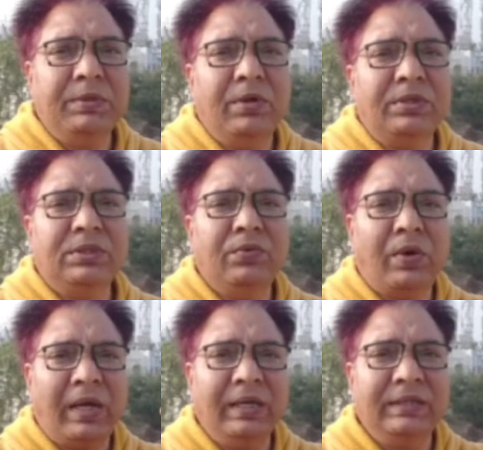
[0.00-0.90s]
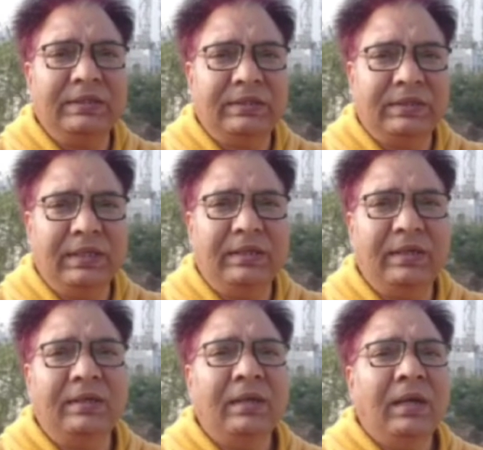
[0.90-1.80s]
because the wall is
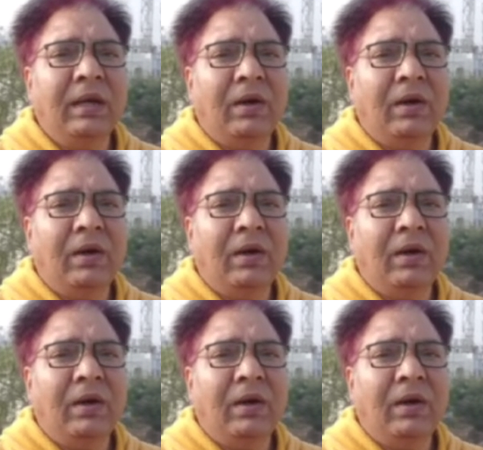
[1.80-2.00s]
thicker,